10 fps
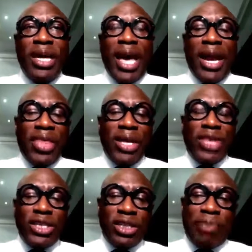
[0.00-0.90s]
And I think
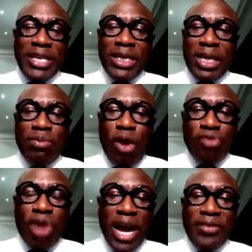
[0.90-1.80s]
this has basically
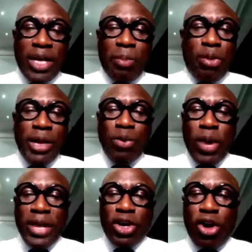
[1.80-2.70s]
arrived at a point
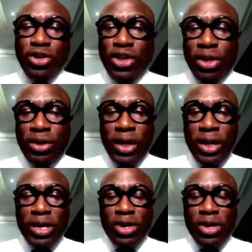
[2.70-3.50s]
where the continent,